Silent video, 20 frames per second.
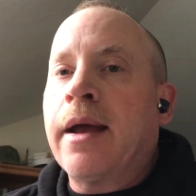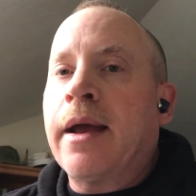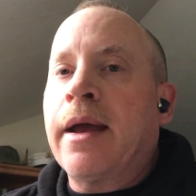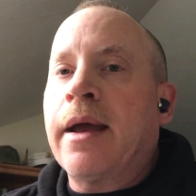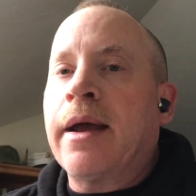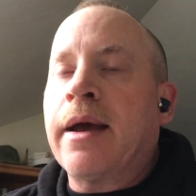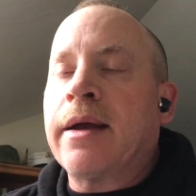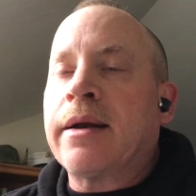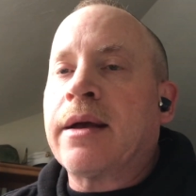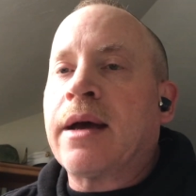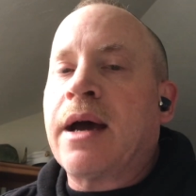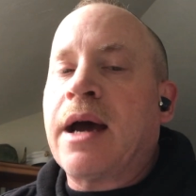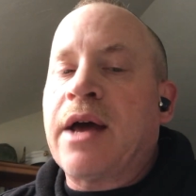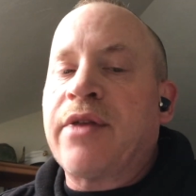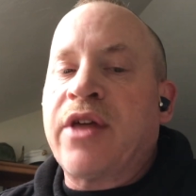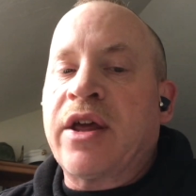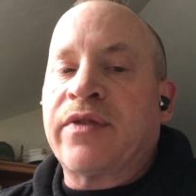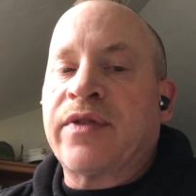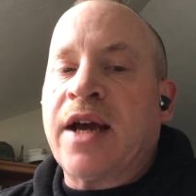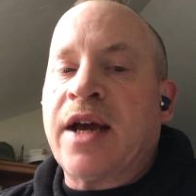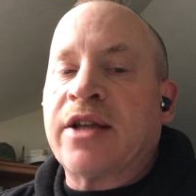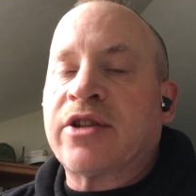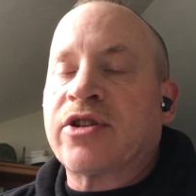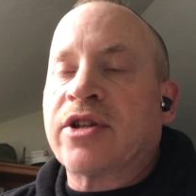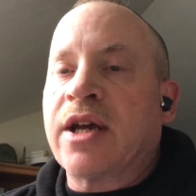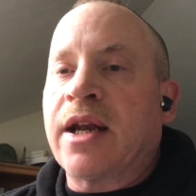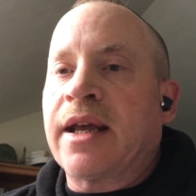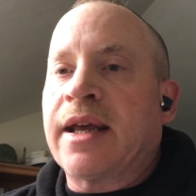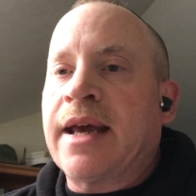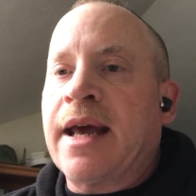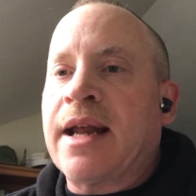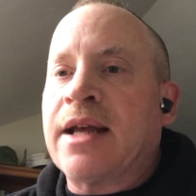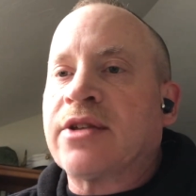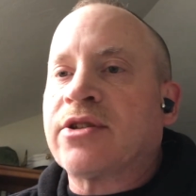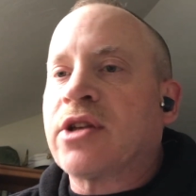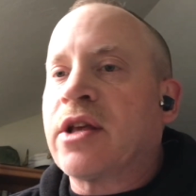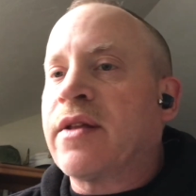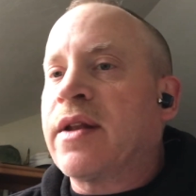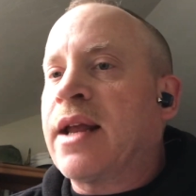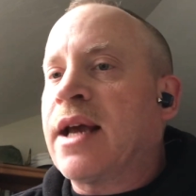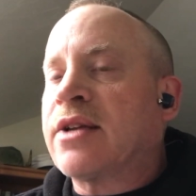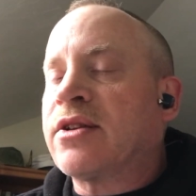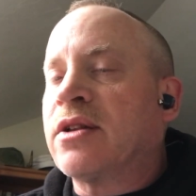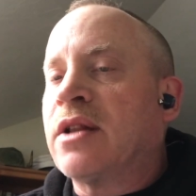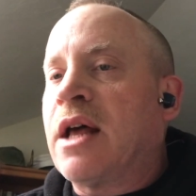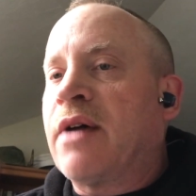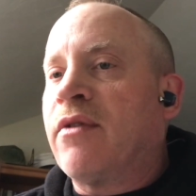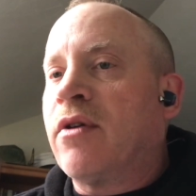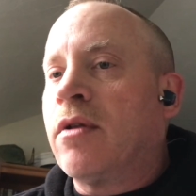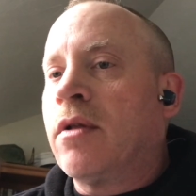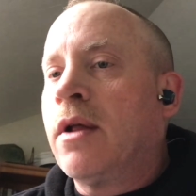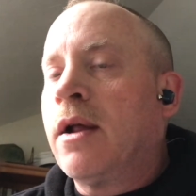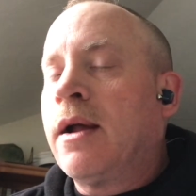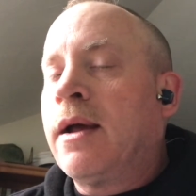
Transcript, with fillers: And uh, I think that's going to get us to the next level,